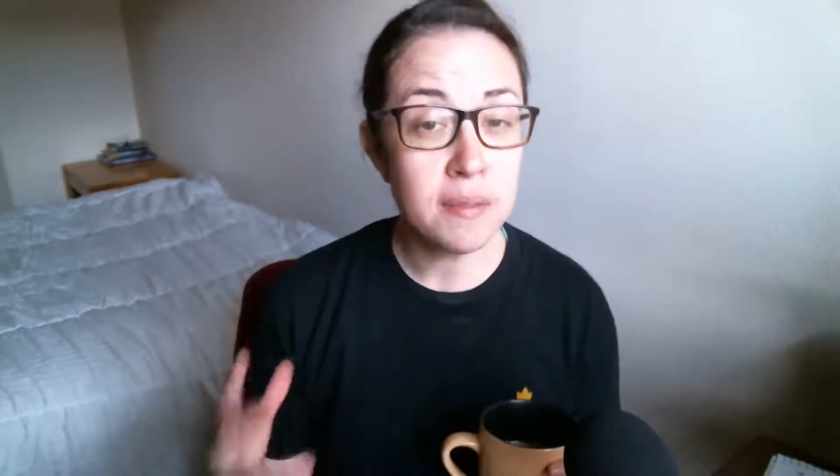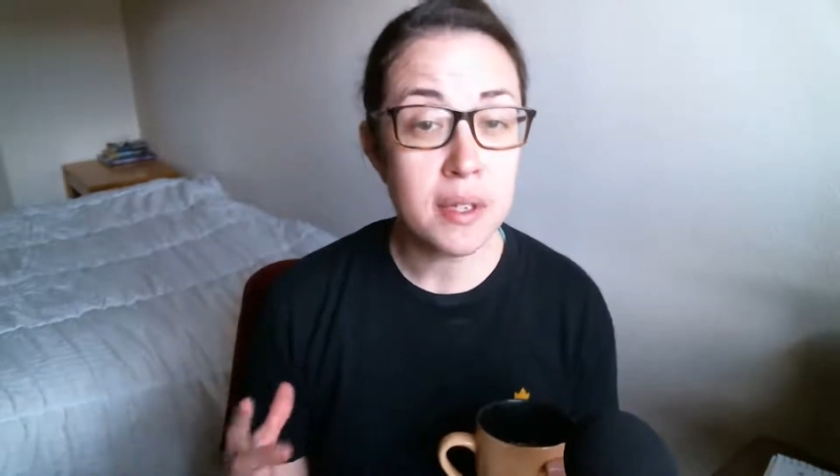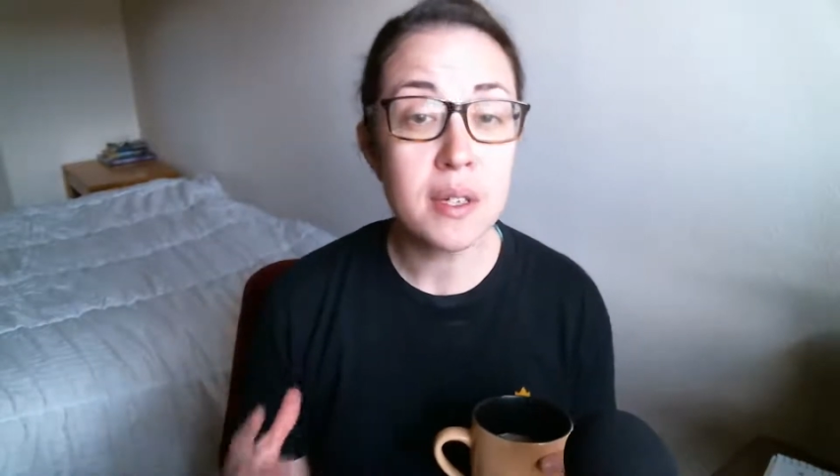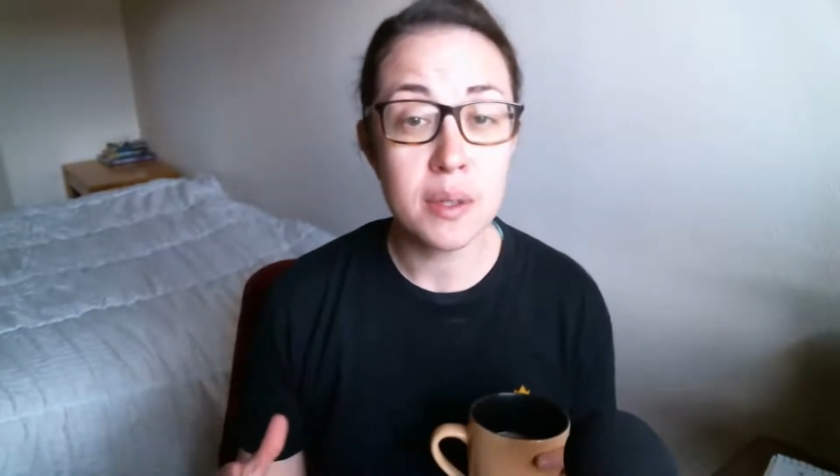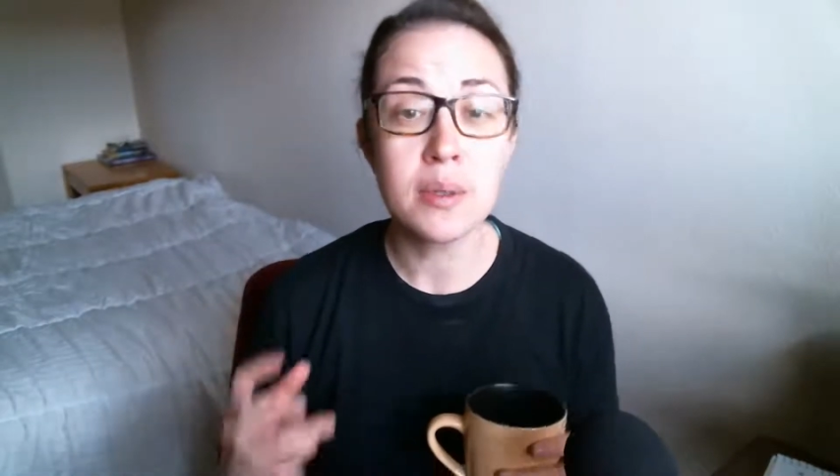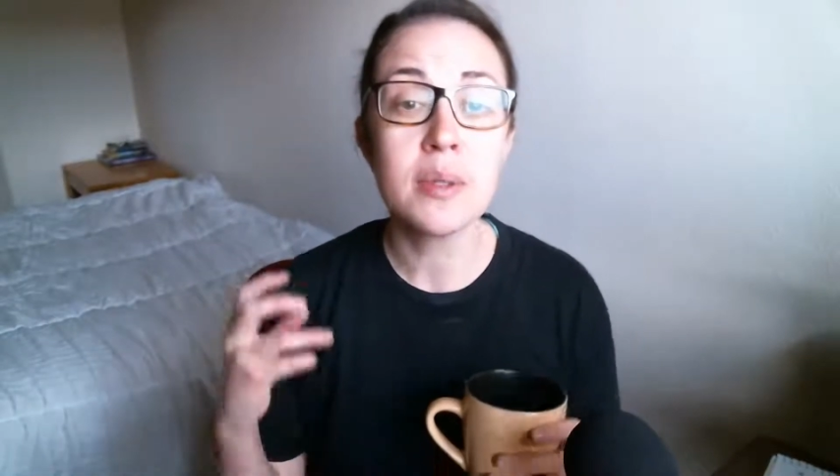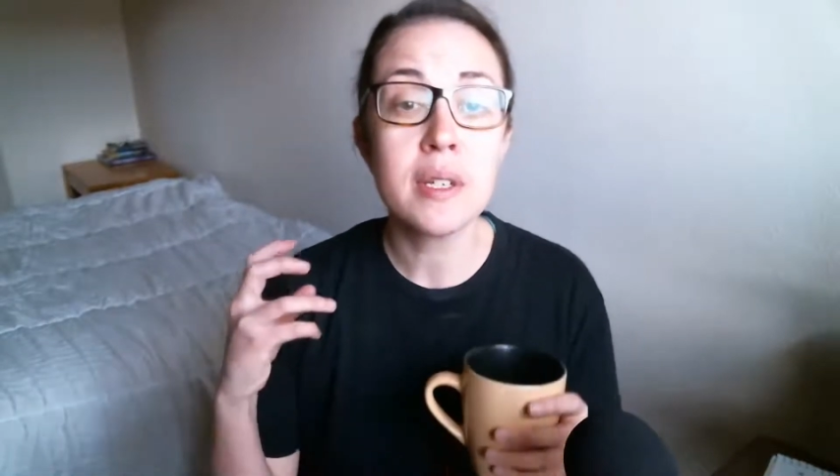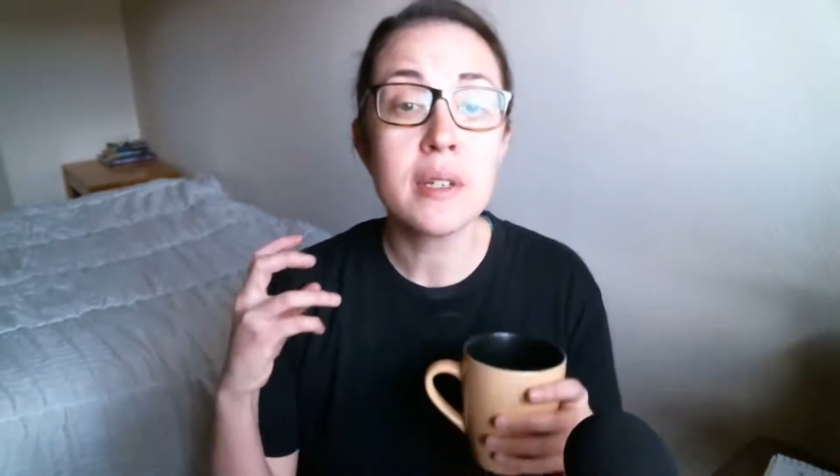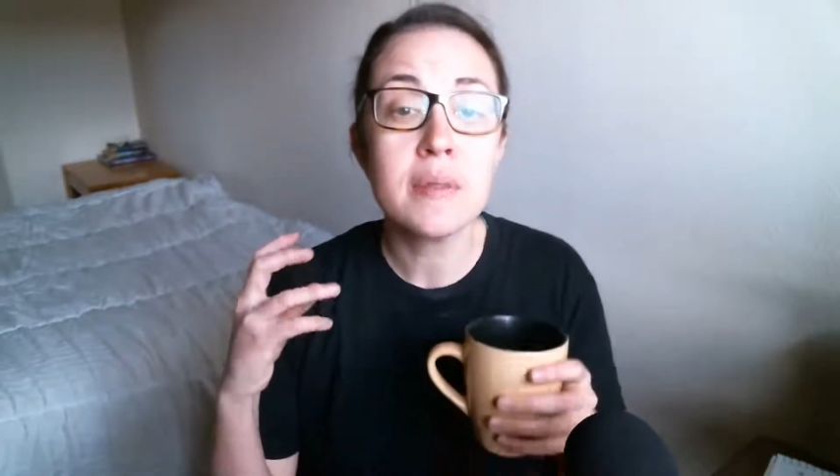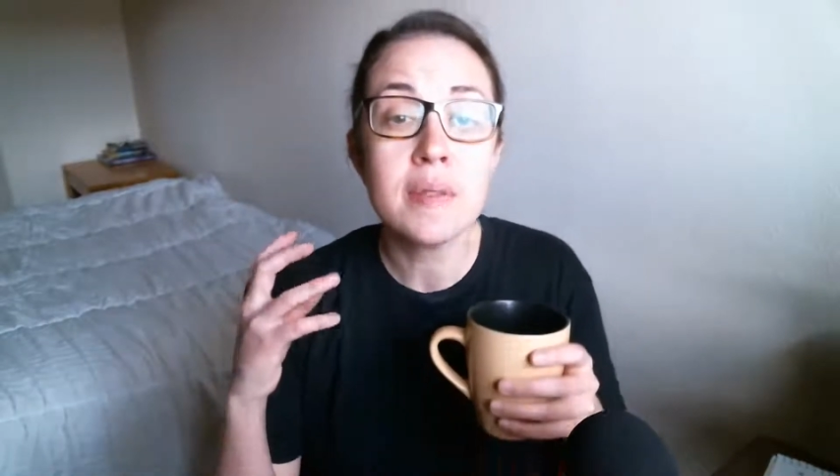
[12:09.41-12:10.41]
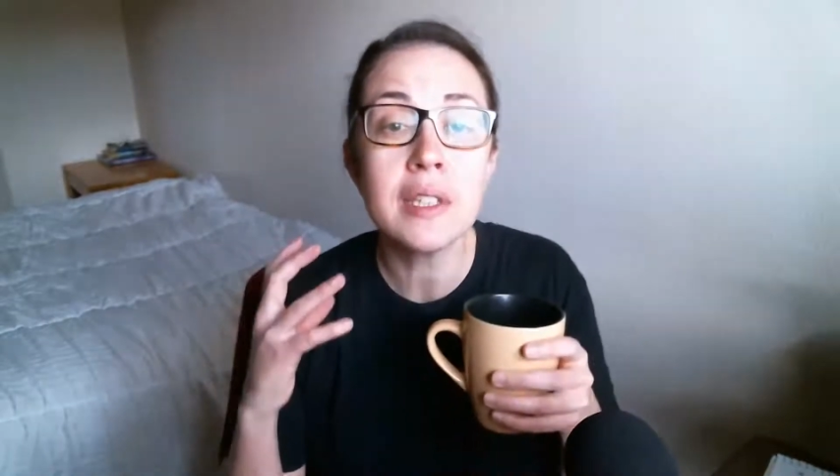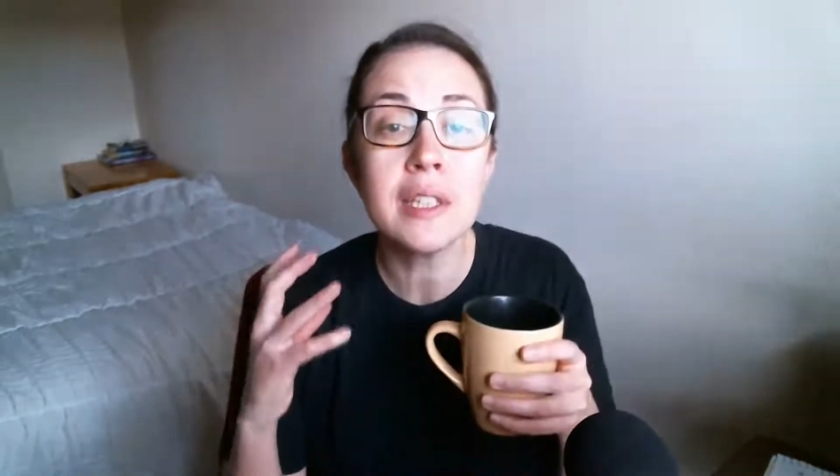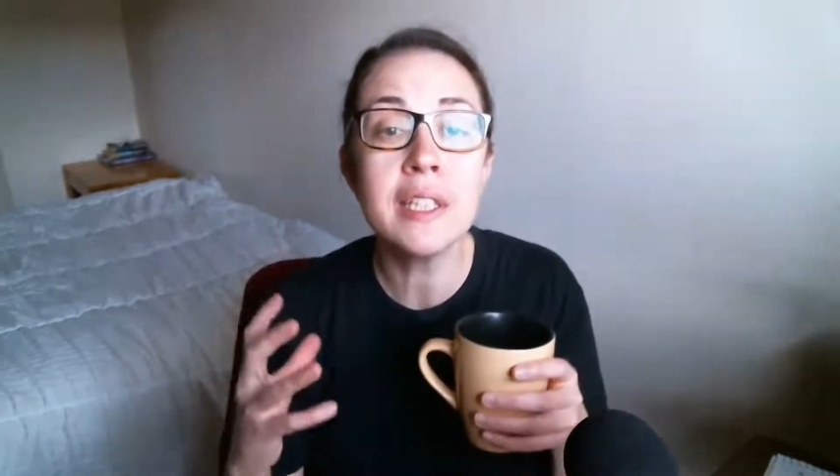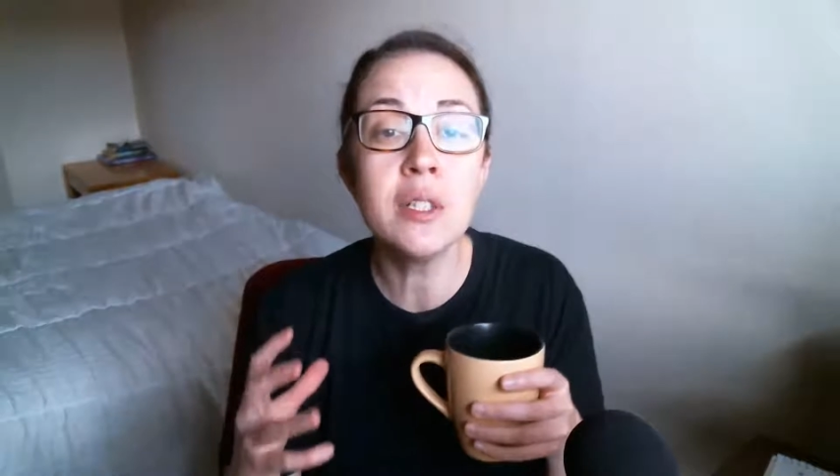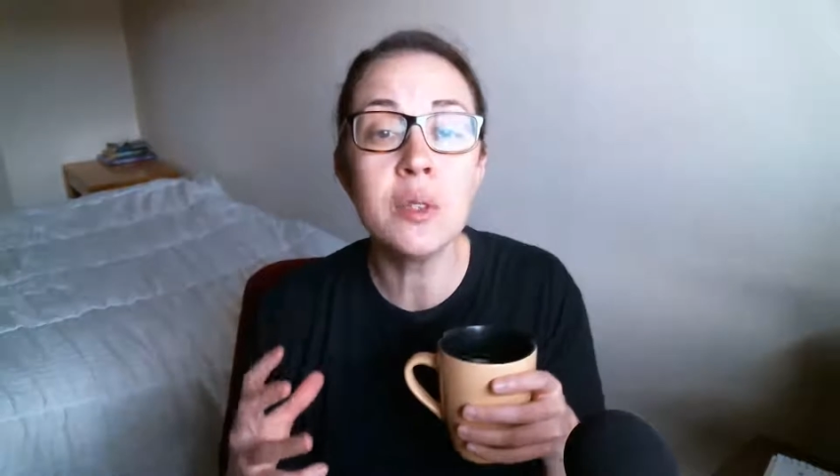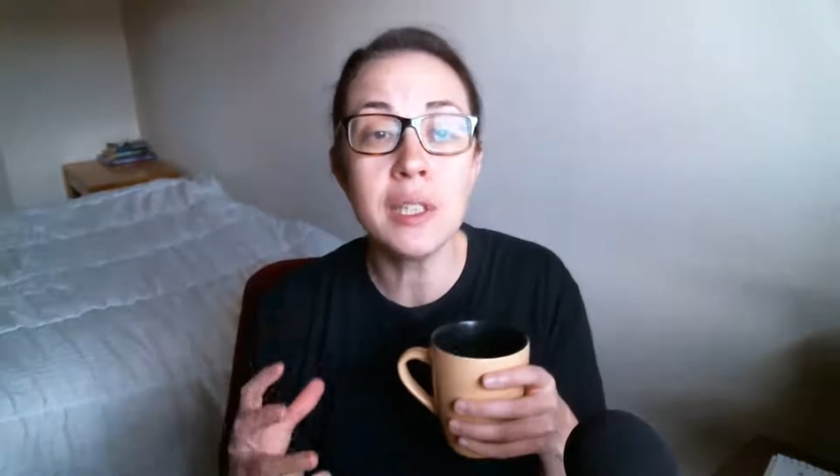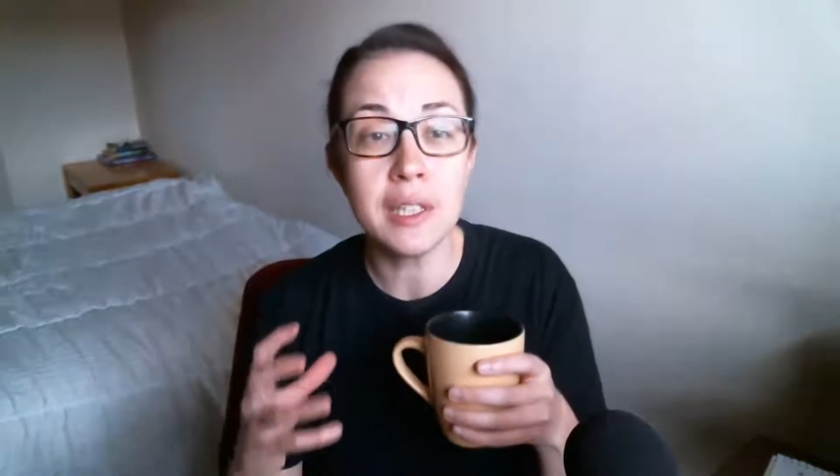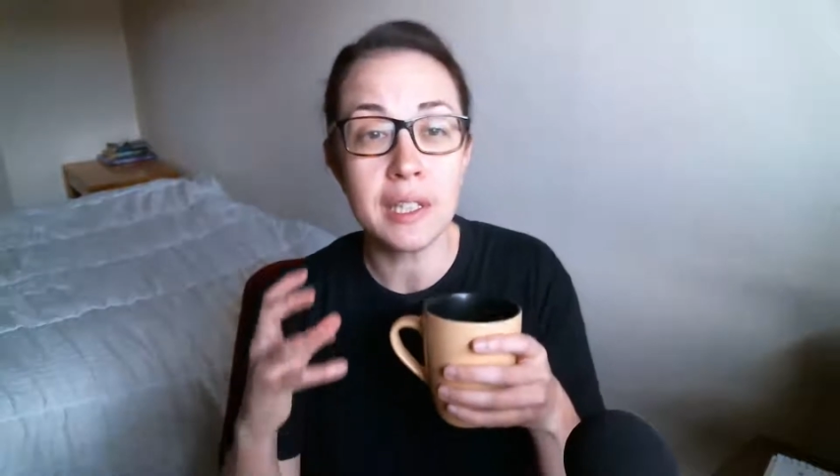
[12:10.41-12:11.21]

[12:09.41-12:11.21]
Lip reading: videos, like literally,